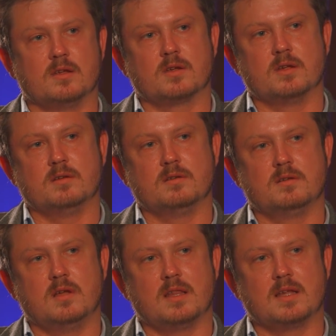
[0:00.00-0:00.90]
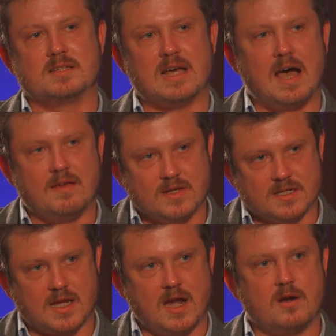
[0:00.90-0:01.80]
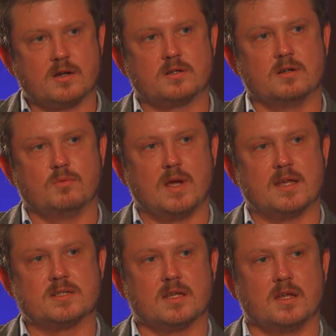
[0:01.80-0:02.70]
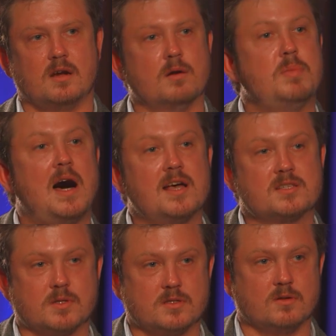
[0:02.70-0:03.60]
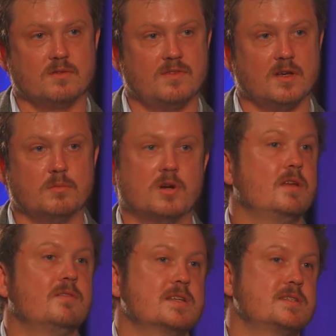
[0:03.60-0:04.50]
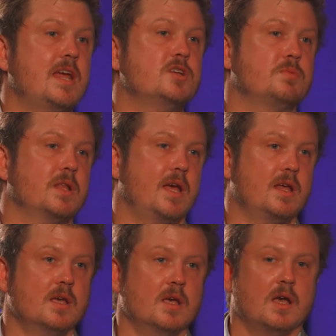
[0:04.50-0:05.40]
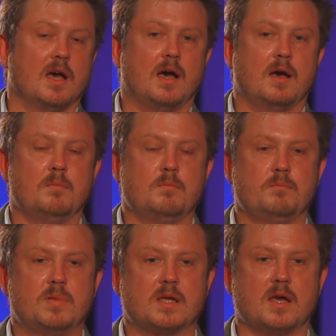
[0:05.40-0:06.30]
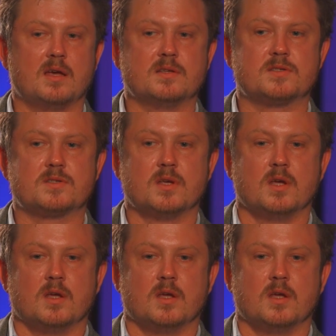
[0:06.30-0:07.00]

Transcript: You can, I think, dive into character in ways that are impossible to do in film or even a stage play because